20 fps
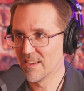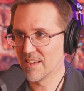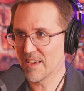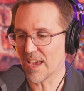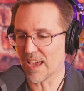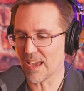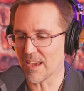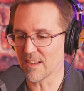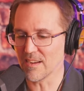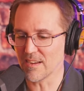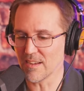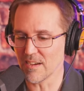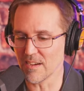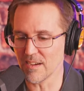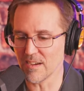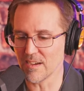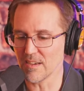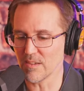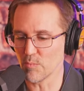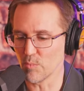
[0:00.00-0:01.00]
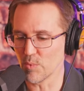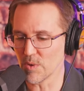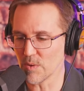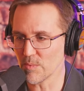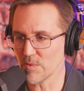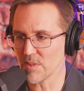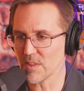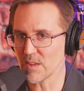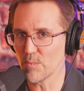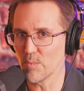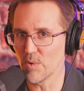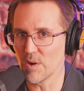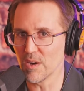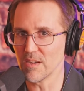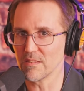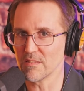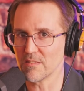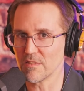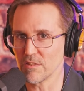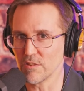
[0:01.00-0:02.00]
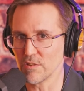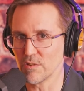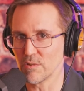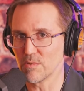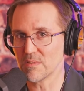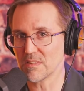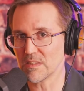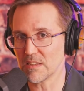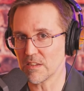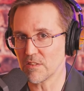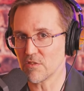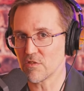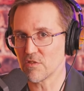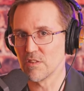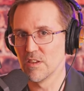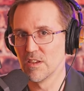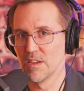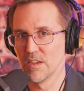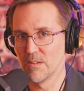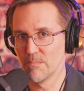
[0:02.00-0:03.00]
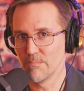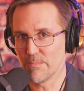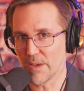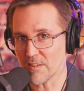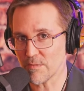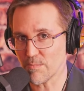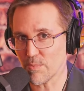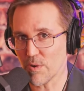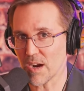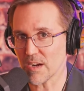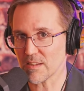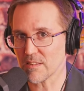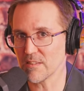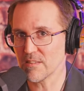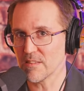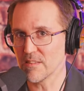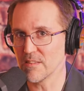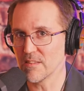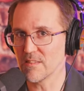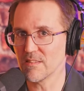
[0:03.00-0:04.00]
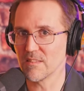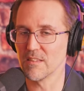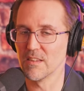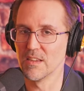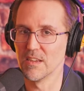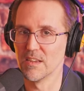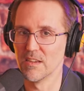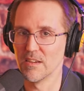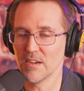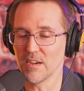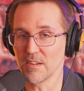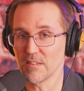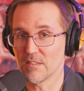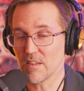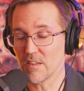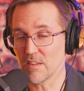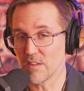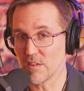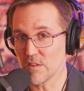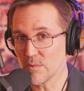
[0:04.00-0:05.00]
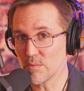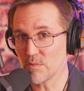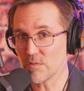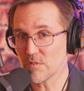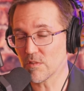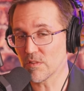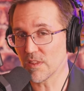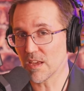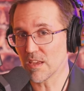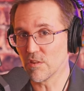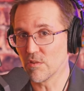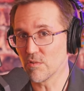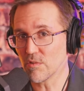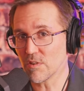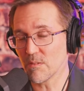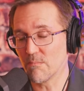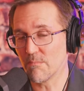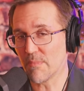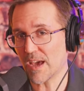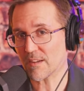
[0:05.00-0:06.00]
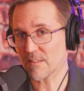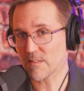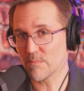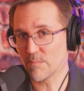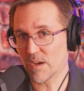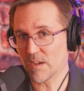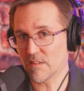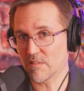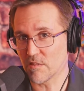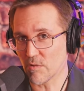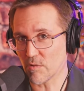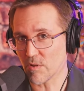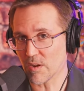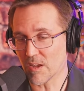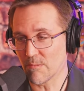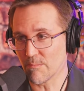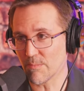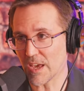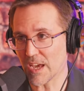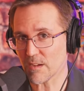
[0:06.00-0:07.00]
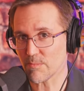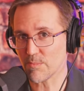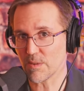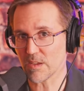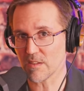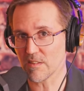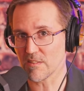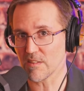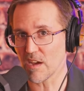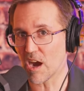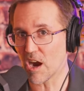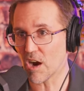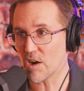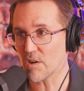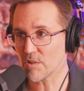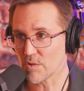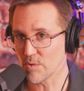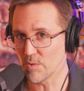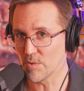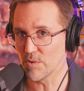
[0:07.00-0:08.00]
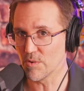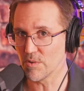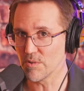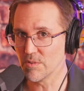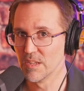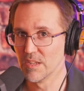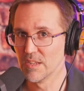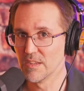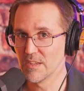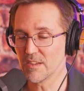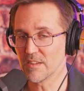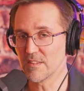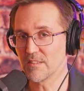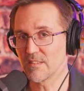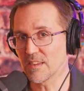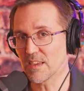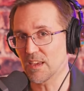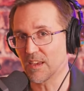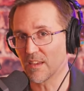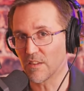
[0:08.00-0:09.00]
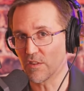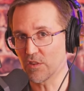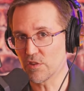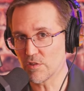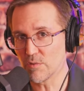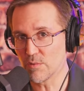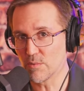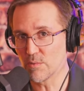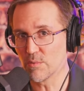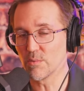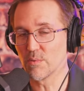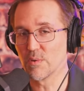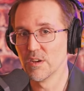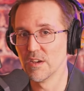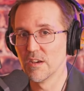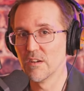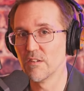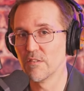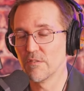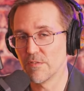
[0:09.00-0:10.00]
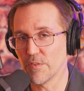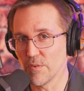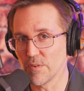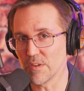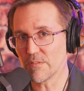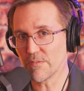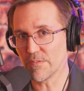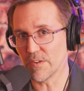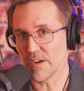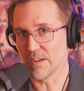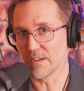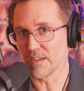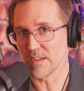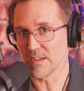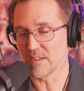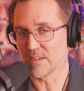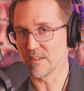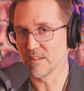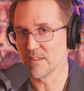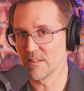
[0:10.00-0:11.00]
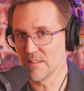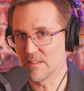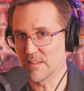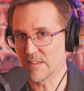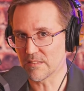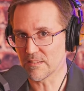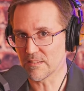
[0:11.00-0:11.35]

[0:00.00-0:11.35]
And uh, we really want to teach best practices uh, to you so that you can maximize your impact because our goal is to get you fully funded this